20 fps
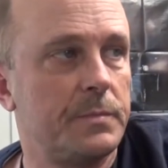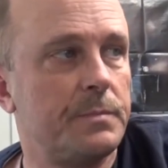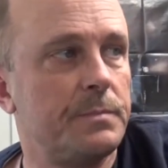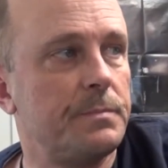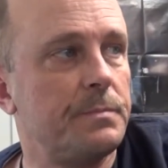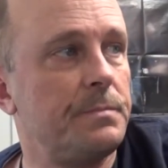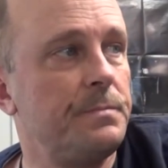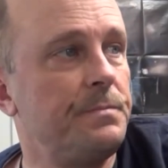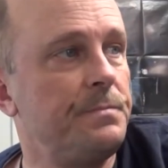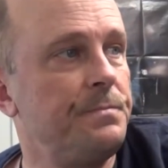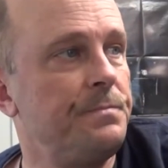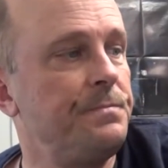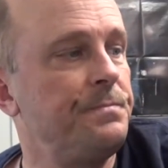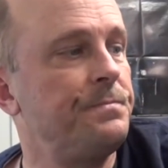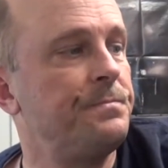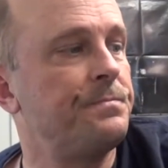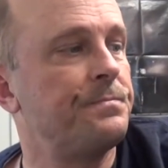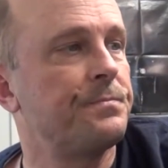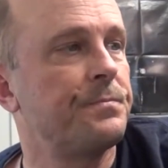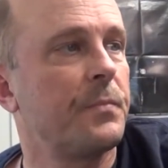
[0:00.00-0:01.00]

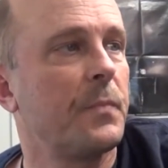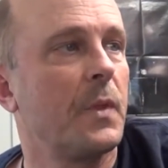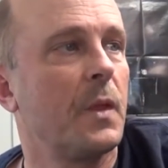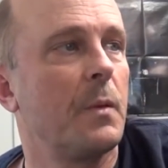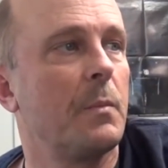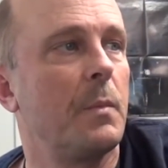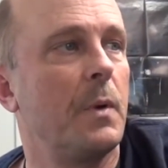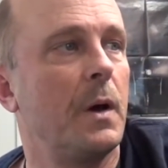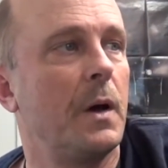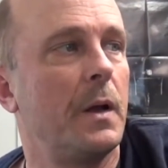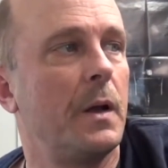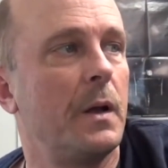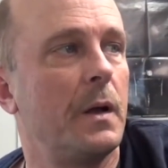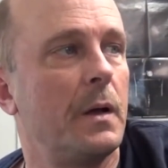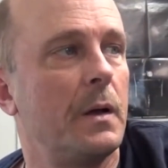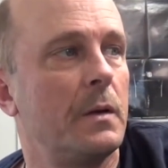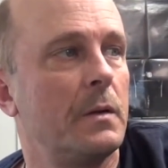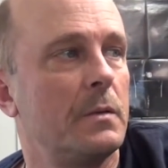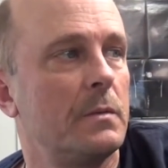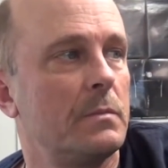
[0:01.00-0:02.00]
But
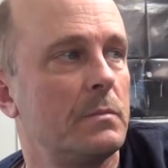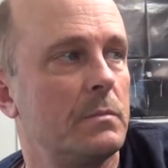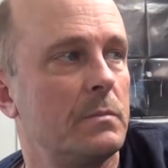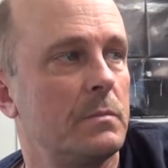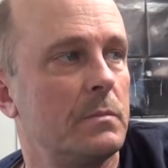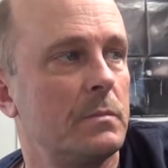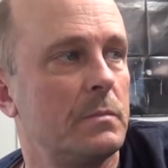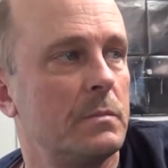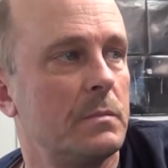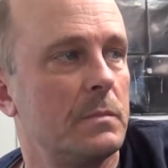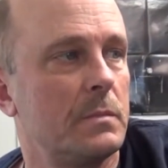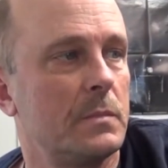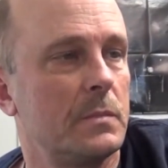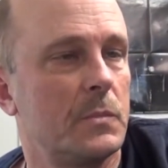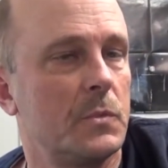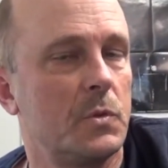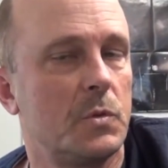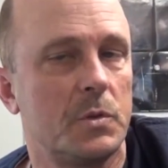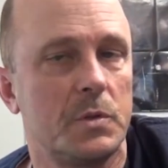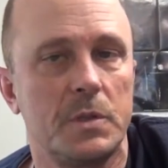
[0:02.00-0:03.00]

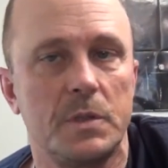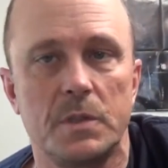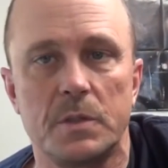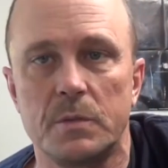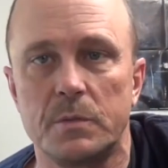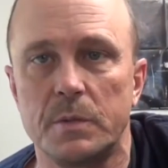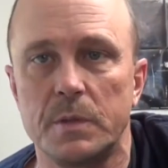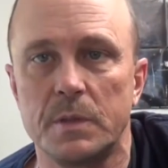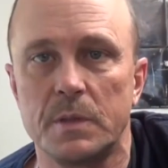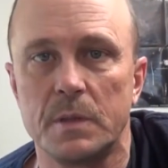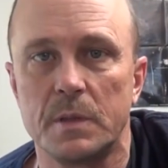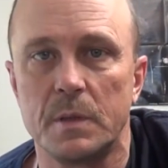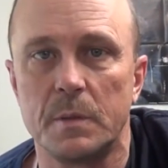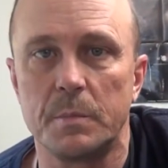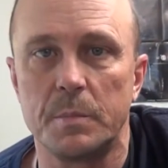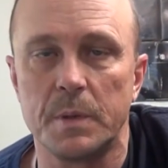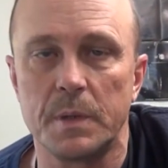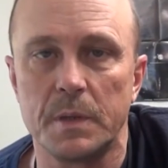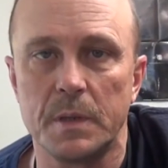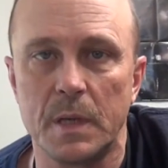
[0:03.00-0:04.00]
of course he's the reason I've
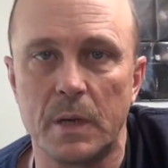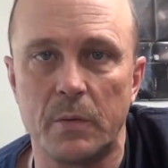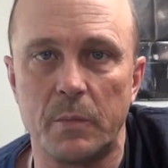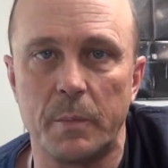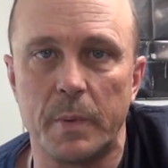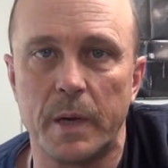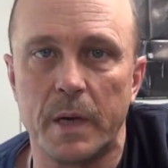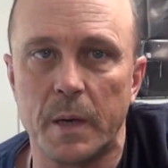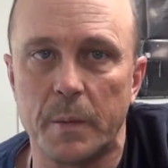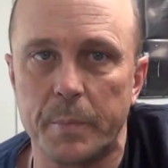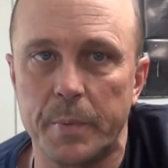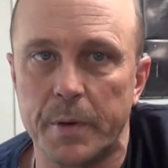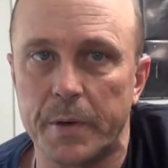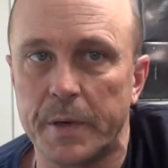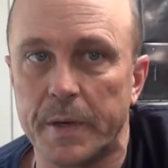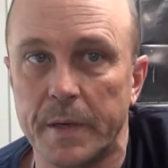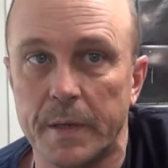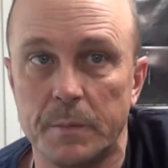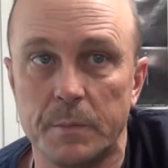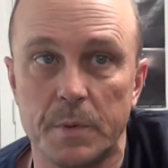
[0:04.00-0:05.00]
been coming back up here
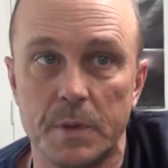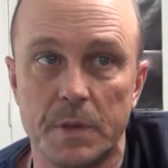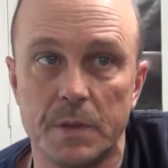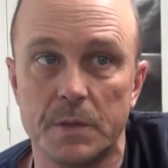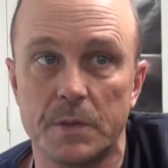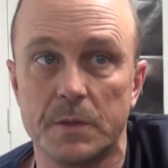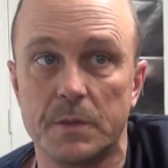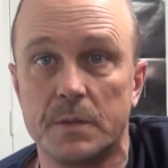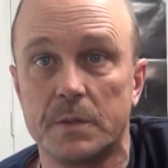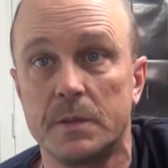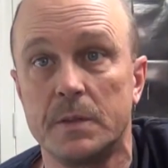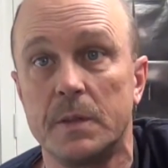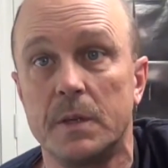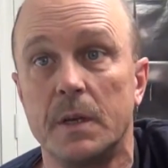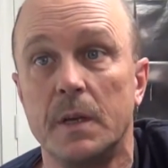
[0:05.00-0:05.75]
again, because